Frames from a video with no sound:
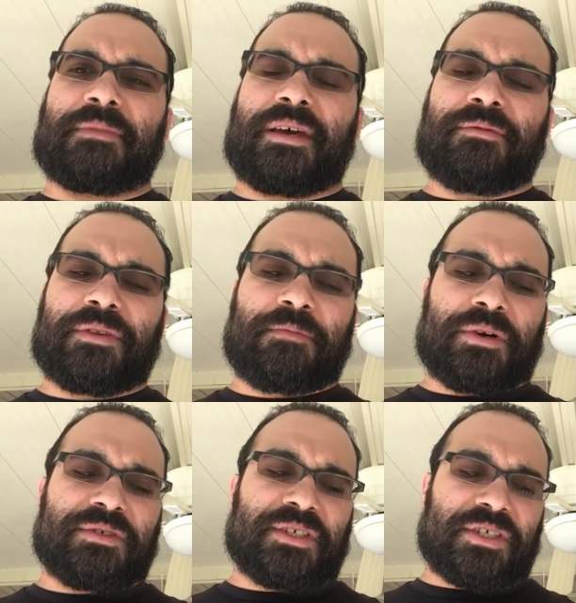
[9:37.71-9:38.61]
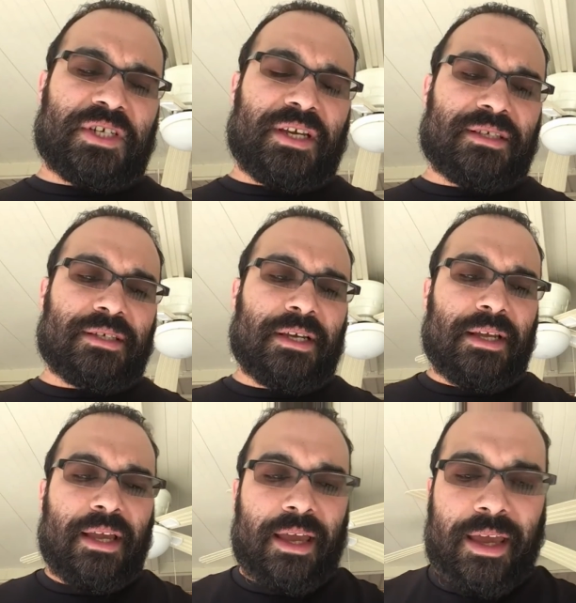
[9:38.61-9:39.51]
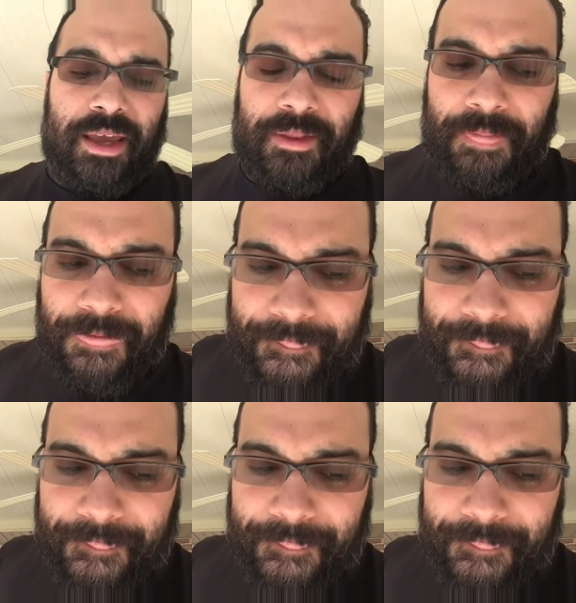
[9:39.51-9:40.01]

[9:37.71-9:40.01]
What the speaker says: man, with protein shakes. And